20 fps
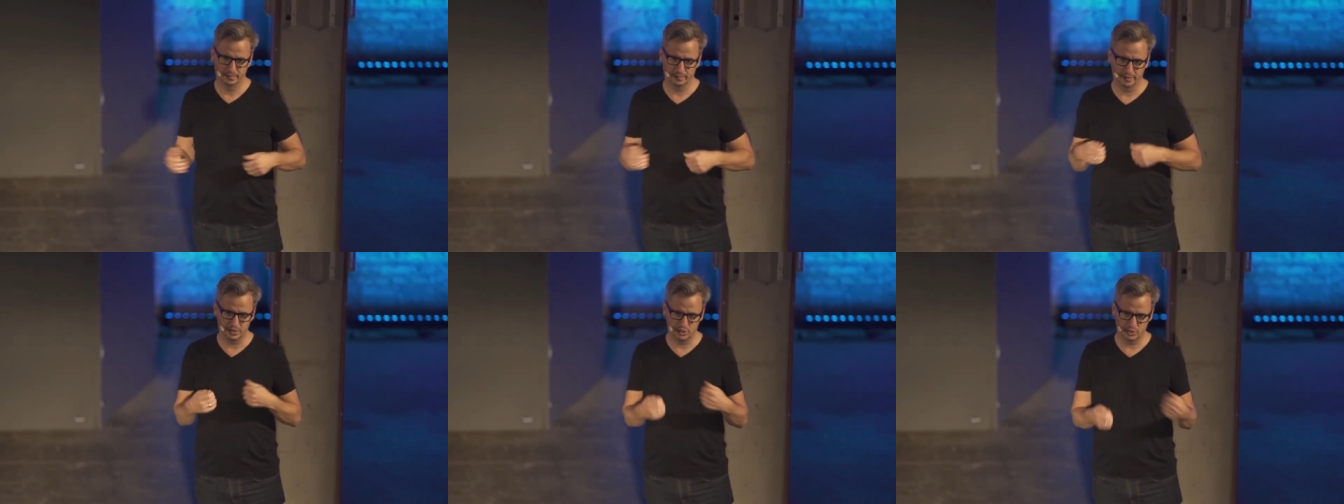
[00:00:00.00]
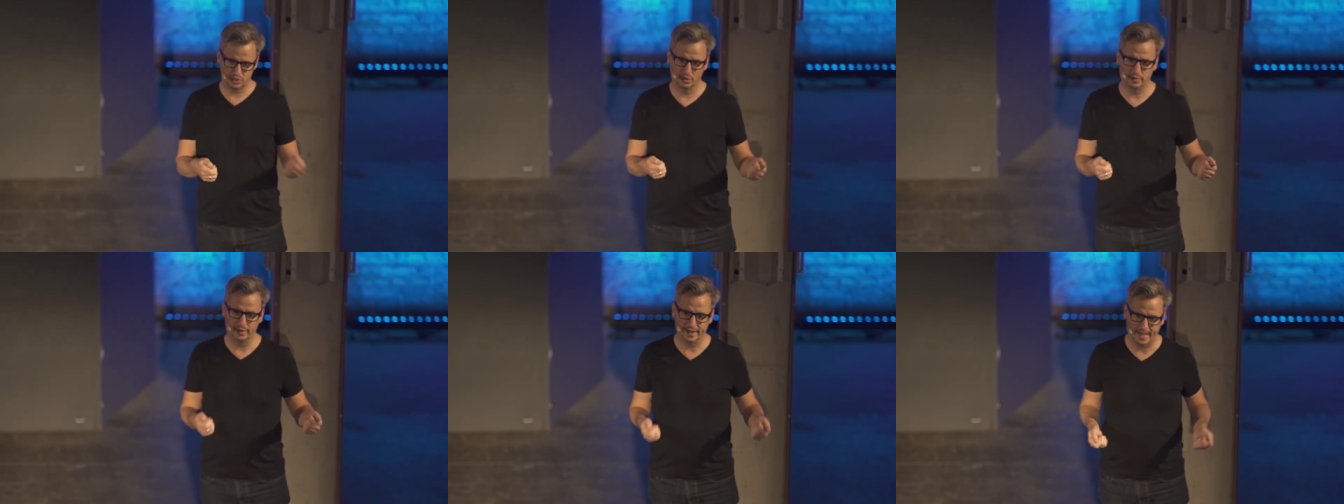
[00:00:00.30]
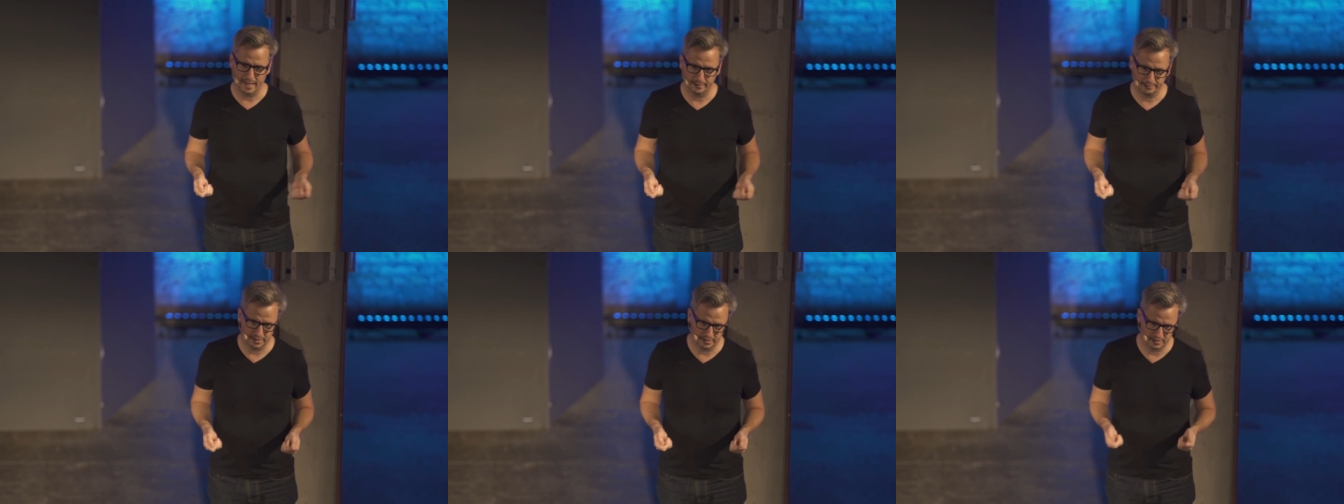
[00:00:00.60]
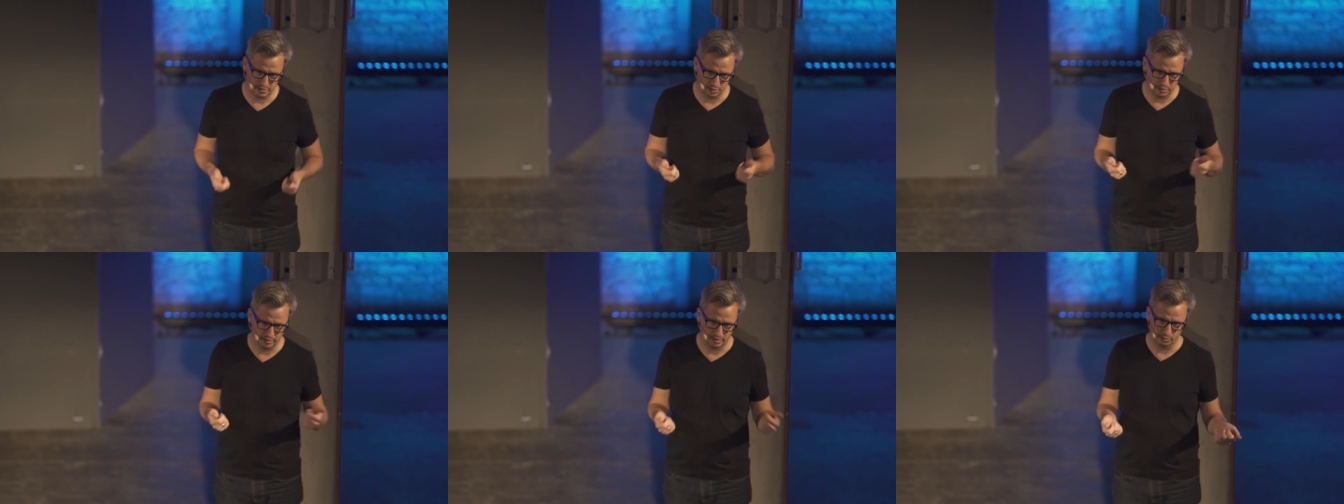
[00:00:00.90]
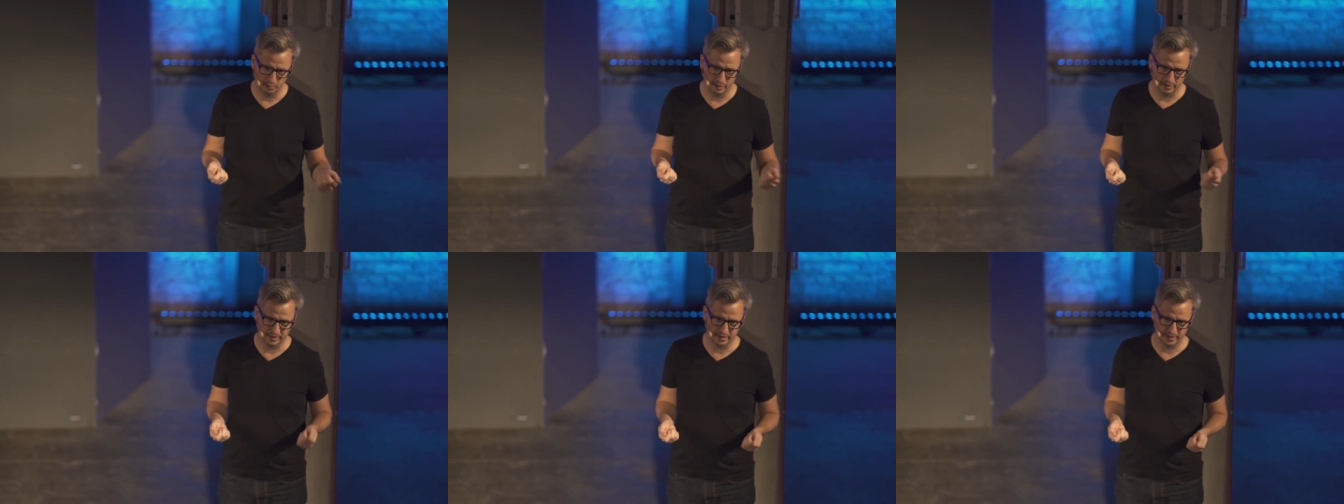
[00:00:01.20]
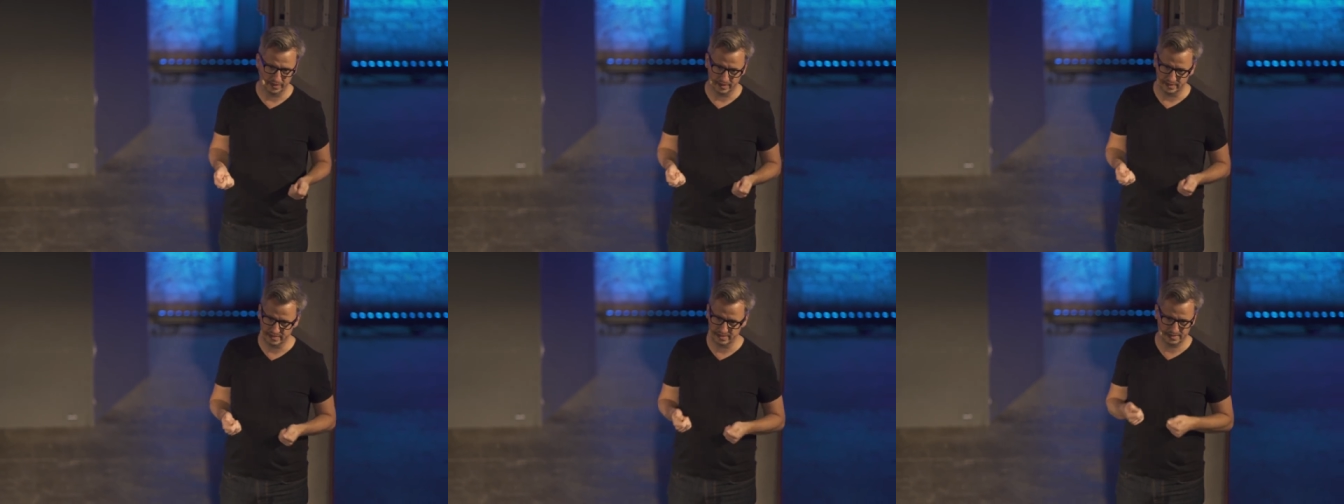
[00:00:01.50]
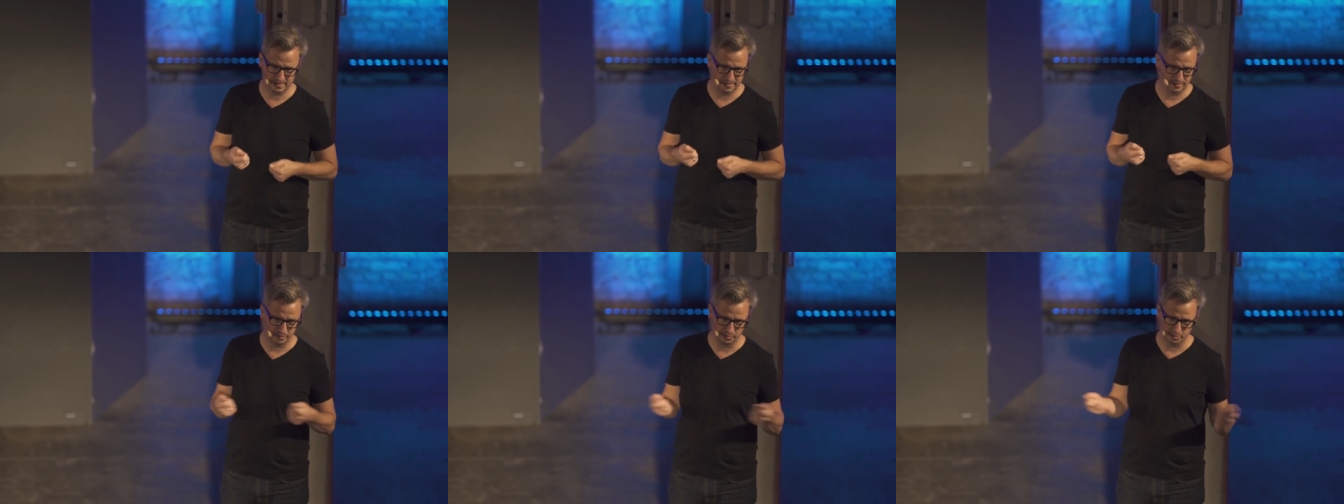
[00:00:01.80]
but show an aptitude and
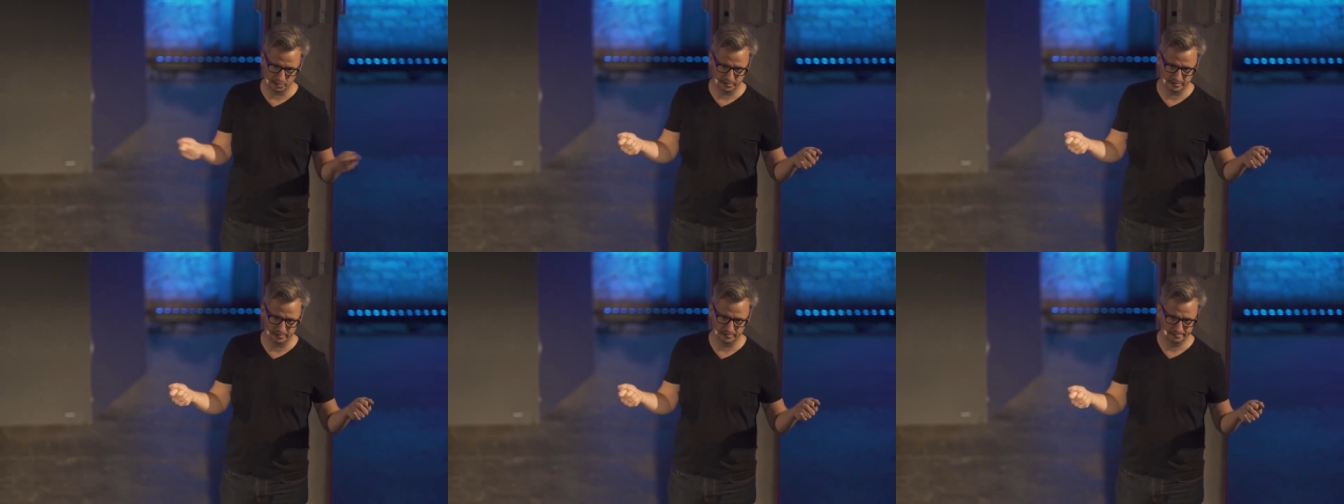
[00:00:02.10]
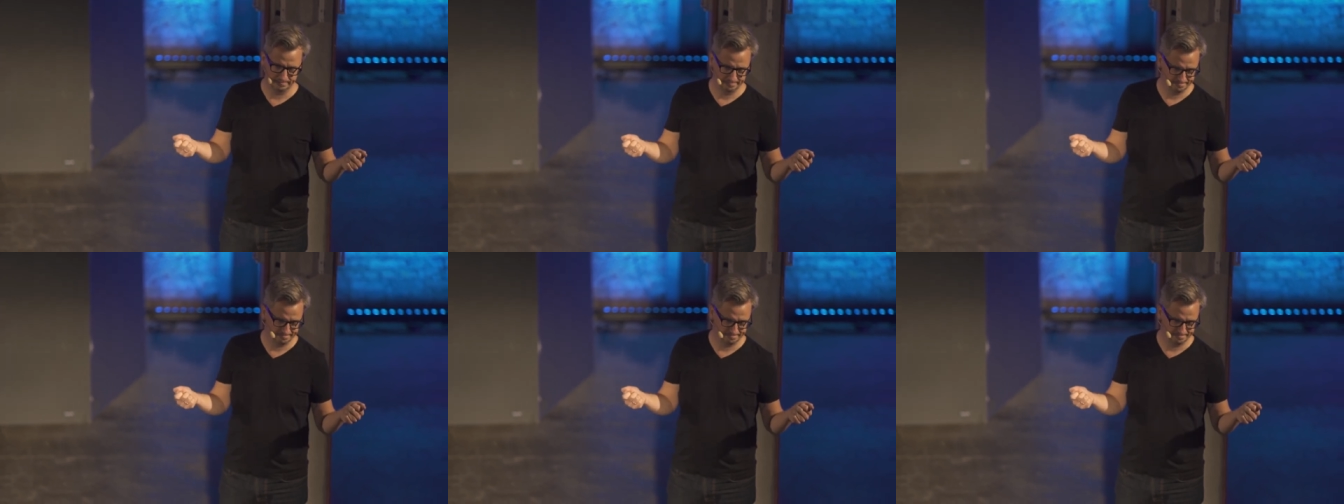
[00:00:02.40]
willingness to